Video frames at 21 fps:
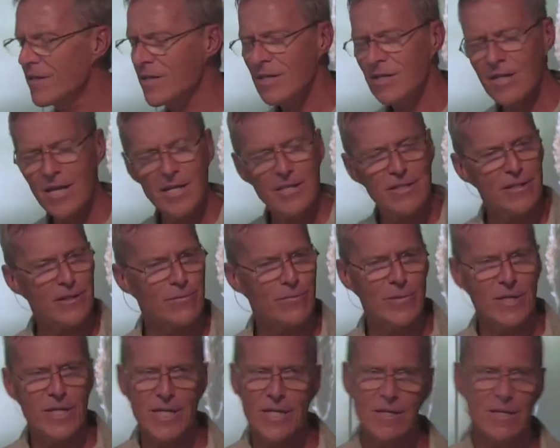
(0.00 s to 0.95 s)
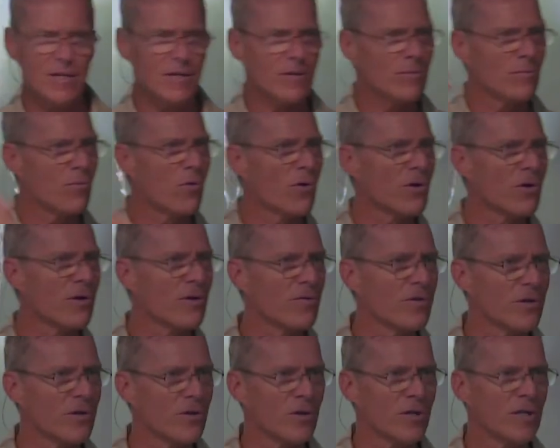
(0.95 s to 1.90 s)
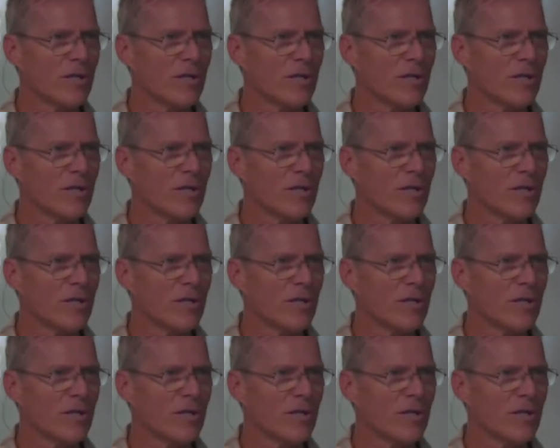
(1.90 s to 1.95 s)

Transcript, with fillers: less of me, more of you.